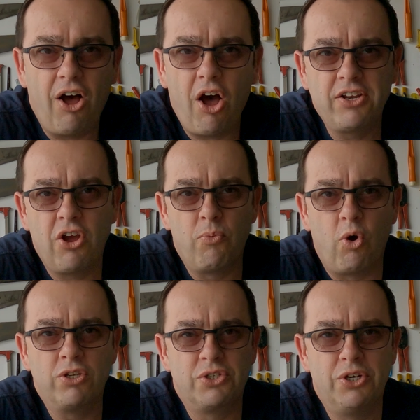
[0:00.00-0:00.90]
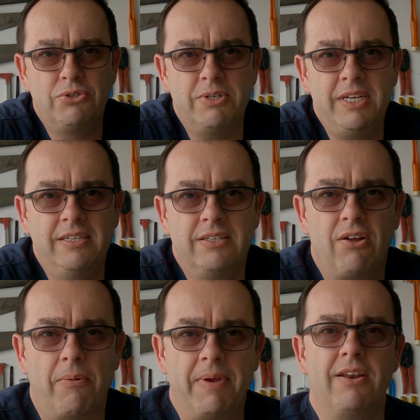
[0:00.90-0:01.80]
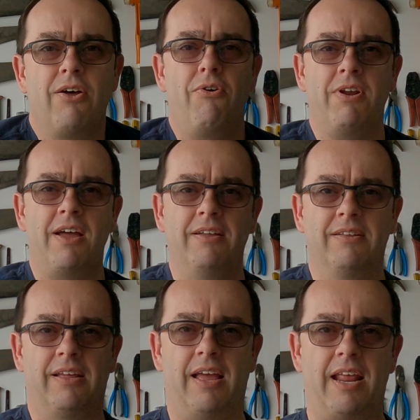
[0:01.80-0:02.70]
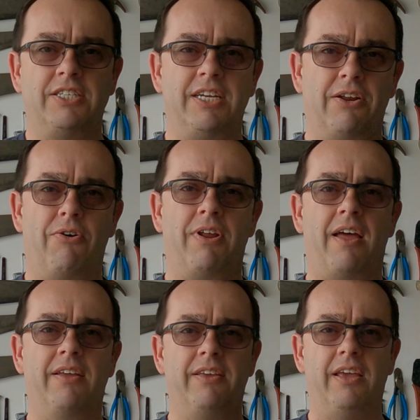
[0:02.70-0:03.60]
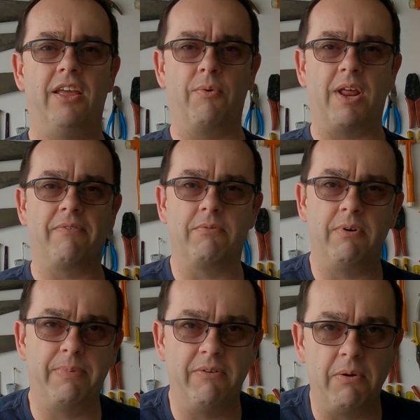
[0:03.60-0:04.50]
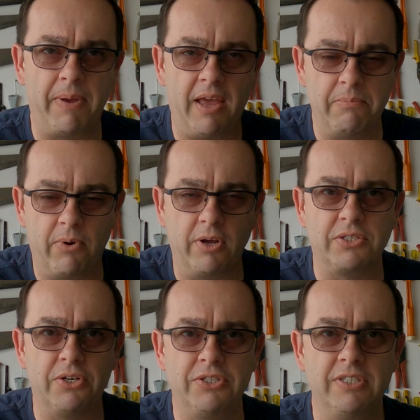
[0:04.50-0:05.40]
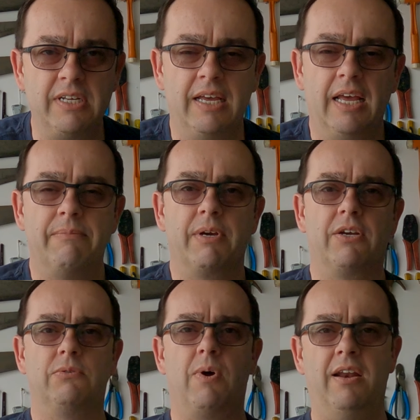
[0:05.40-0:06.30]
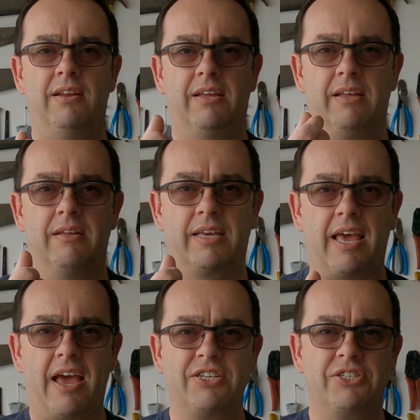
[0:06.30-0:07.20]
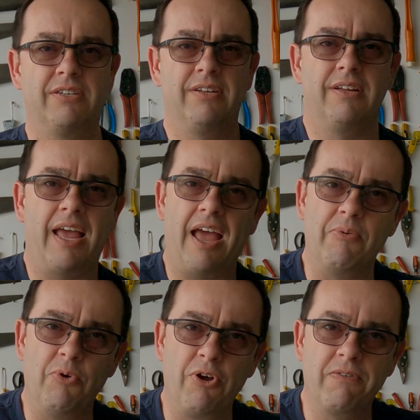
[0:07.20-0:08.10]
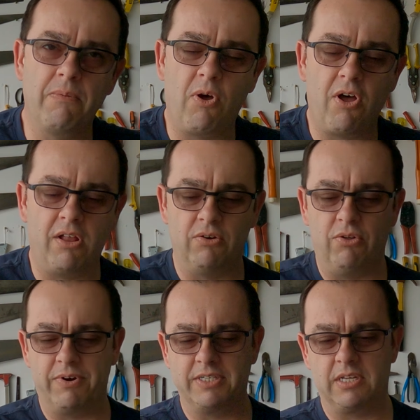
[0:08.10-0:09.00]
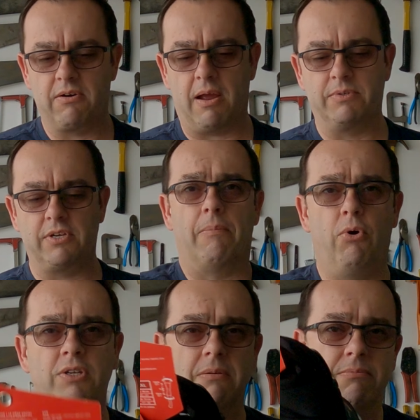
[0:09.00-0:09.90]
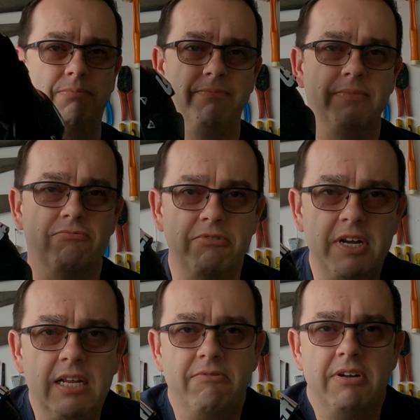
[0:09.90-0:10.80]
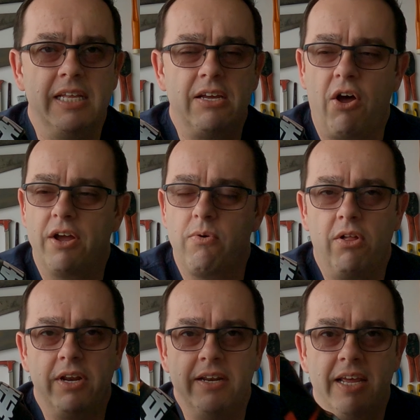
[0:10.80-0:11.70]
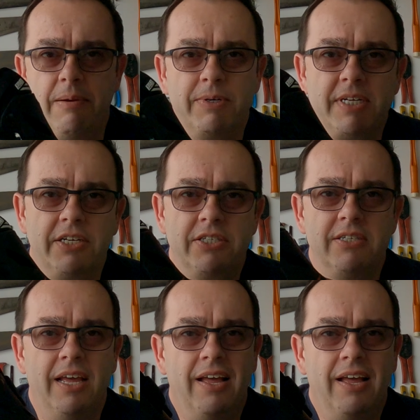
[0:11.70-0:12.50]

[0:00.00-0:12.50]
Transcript: I don't want surgery. I'm getting older, and as you get older, you don't want to have to be repaired by a surgeon because one, cash, out of work for a while, and all the rest of the crap. I bought some really, really high quality knee protection.